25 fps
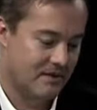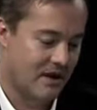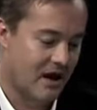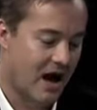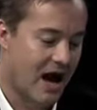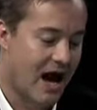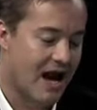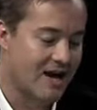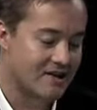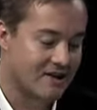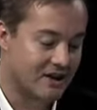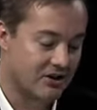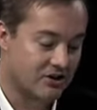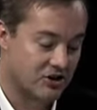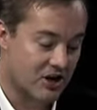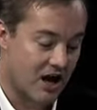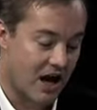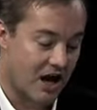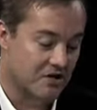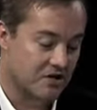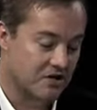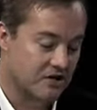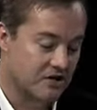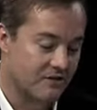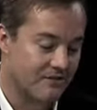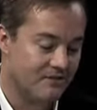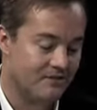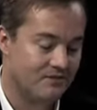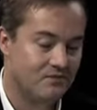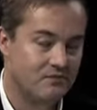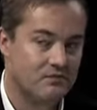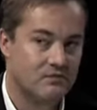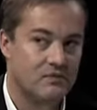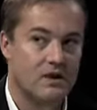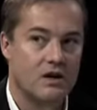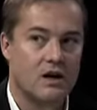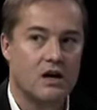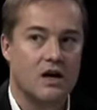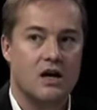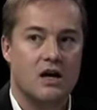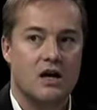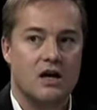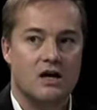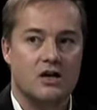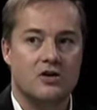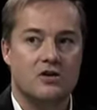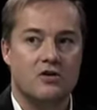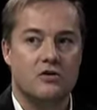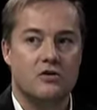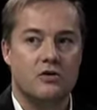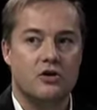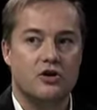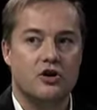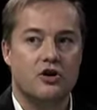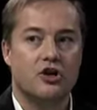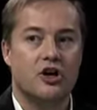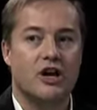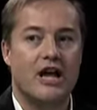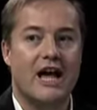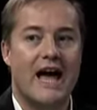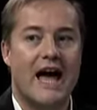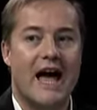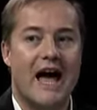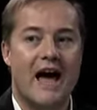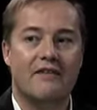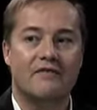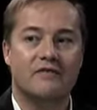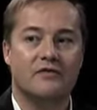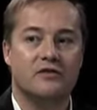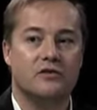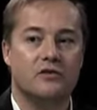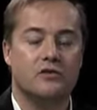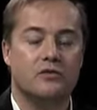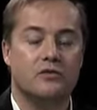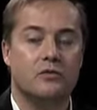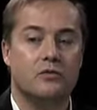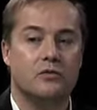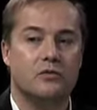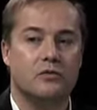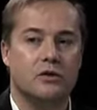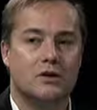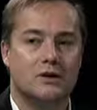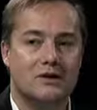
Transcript: I suggest you're going to have to